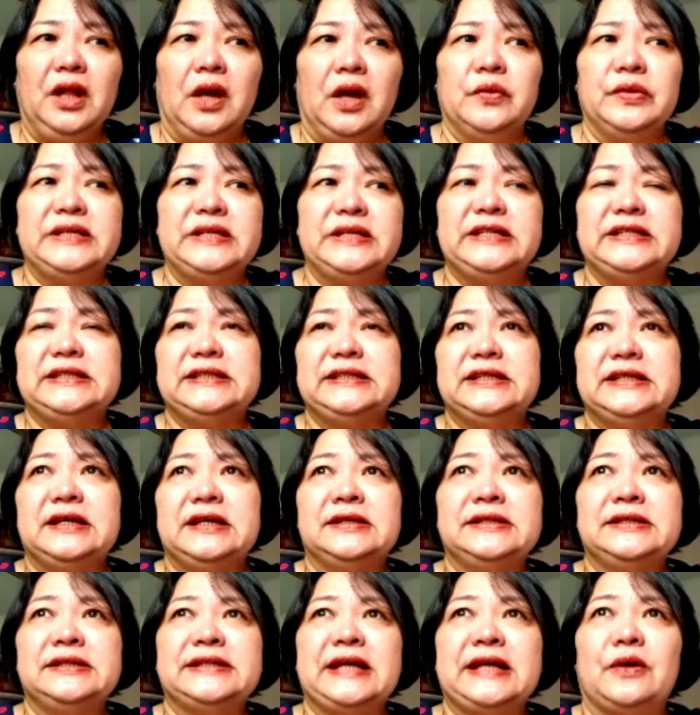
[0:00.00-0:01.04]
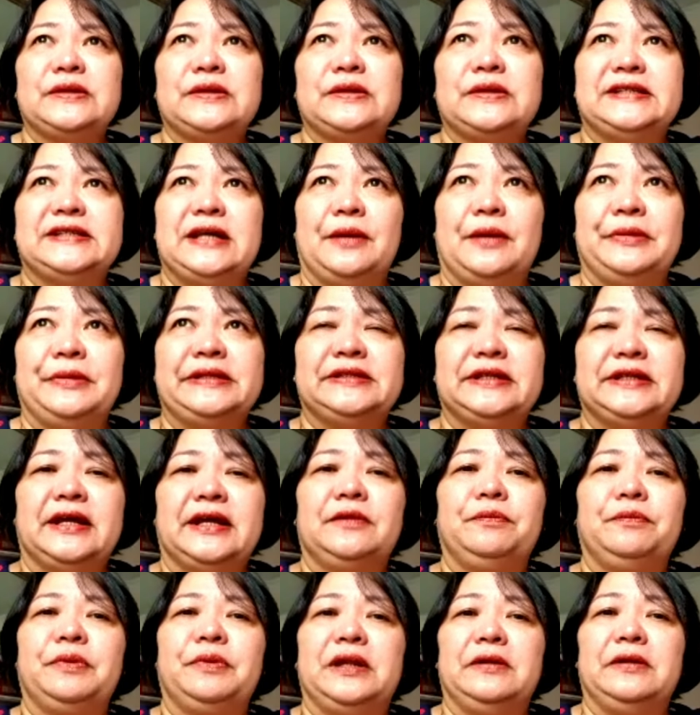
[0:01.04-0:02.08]
which is the South Somerset
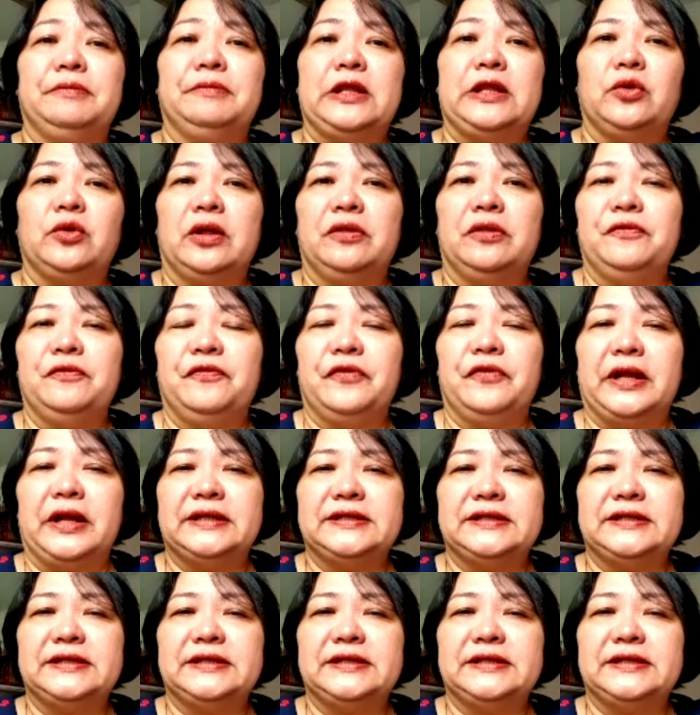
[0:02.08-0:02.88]
Filipino and Friends